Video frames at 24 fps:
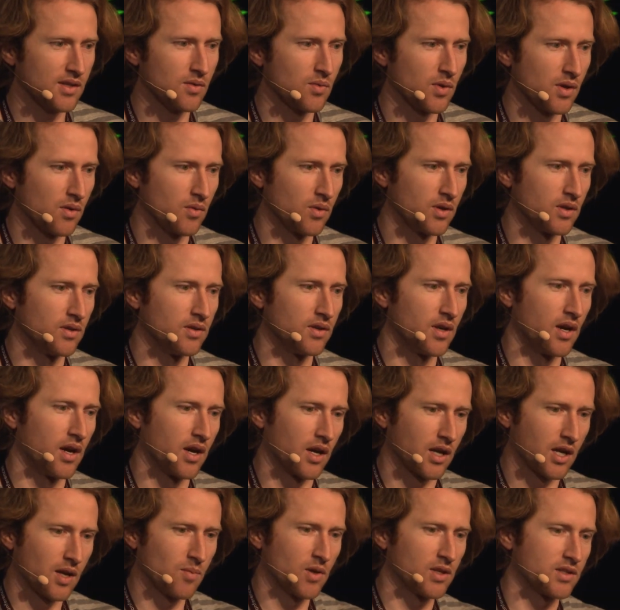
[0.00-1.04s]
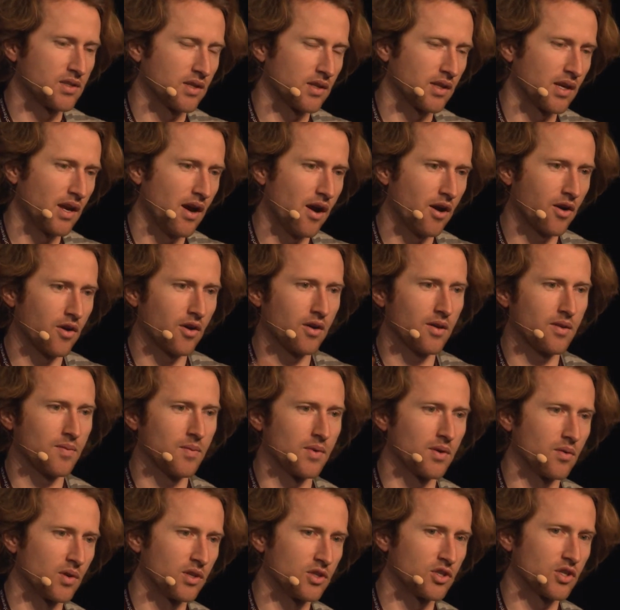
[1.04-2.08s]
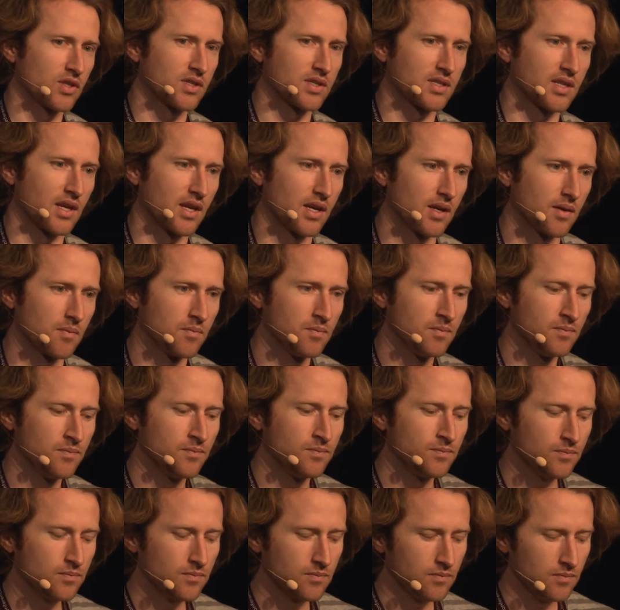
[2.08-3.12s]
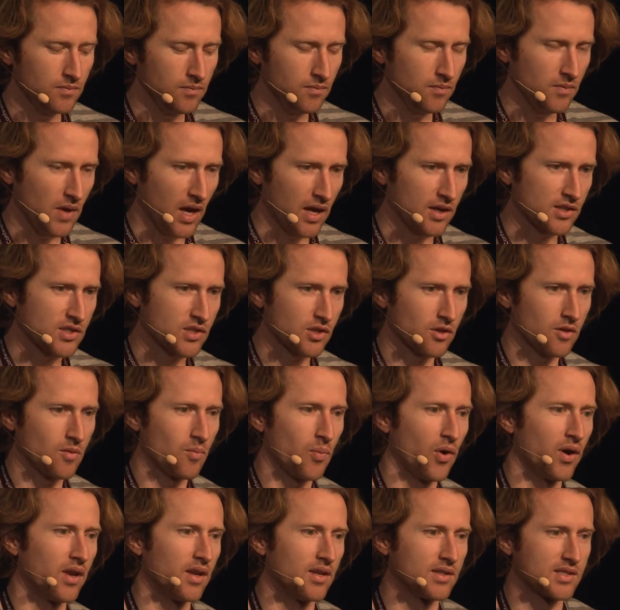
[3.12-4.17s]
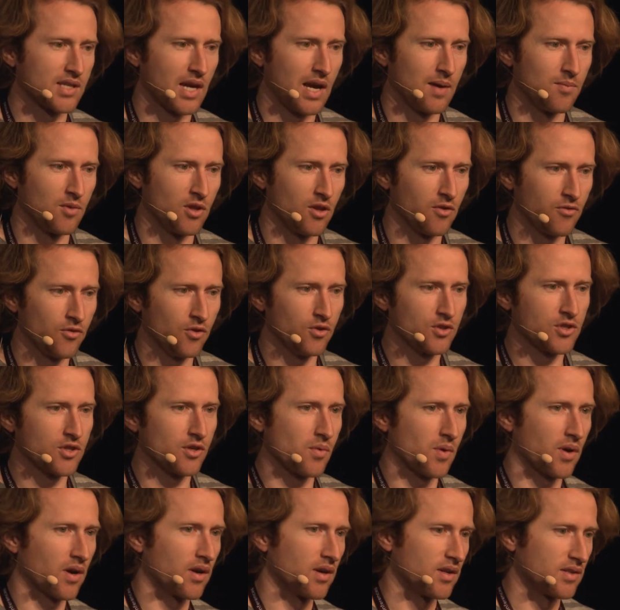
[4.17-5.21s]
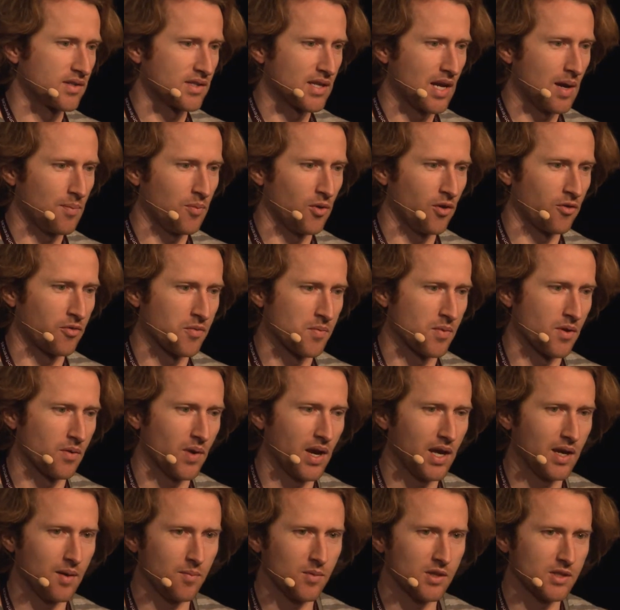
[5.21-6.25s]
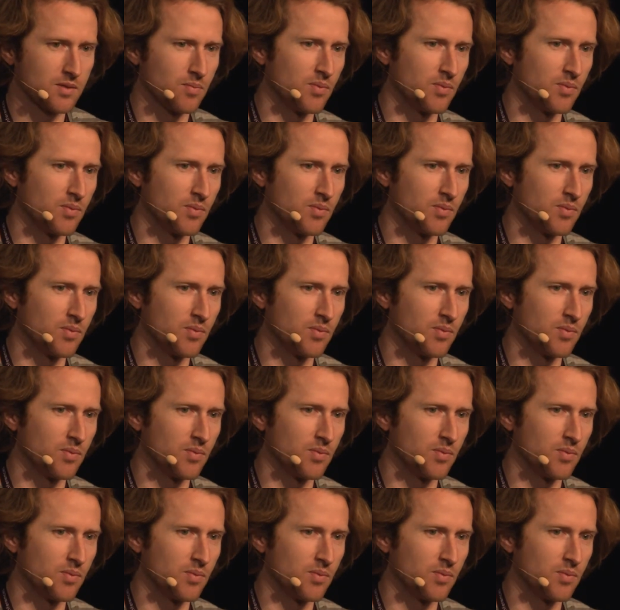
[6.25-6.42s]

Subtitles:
We would commit to the algorithm, and we just say, at a certain point in time in the future, we're going to sample from the randomness